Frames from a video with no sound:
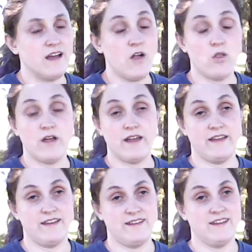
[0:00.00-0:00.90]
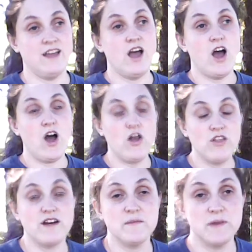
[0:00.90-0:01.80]
a, a
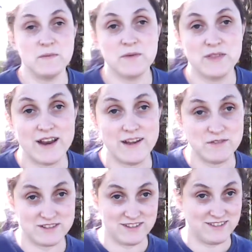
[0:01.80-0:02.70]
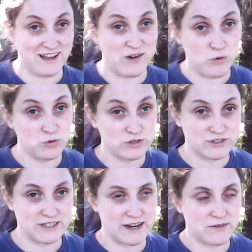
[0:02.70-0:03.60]
lot of people thought I was a lot older
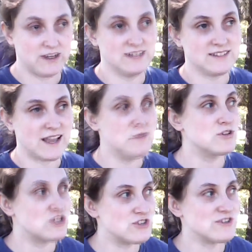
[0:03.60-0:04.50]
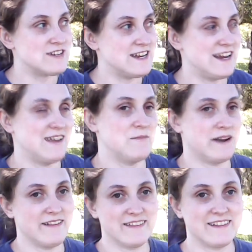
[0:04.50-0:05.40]
than I was. I was 13, but
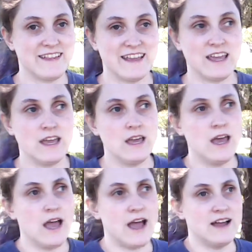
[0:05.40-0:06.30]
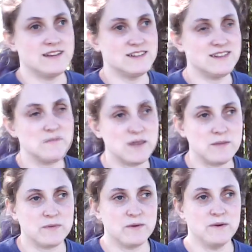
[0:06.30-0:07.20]
I look like, to some
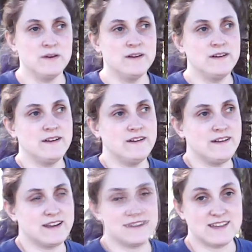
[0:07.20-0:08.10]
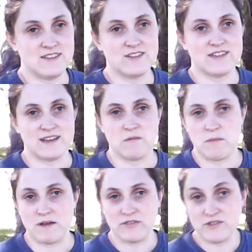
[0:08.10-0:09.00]
people, I guess I look like I'm
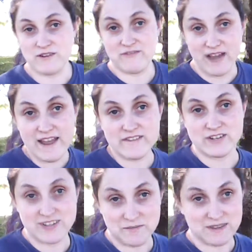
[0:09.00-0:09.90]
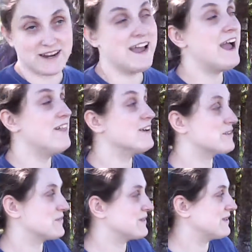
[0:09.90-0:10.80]
about 35 or something. I look
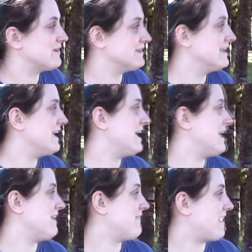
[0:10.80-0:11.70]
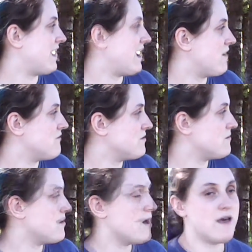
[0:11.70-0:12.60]
really old. If I have
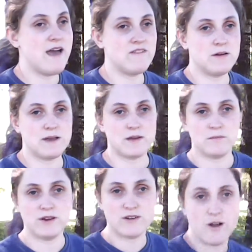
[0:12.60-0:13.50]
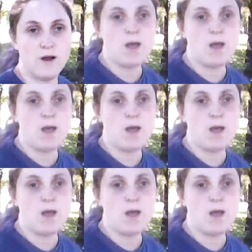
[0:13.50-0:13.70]
have it on my computer,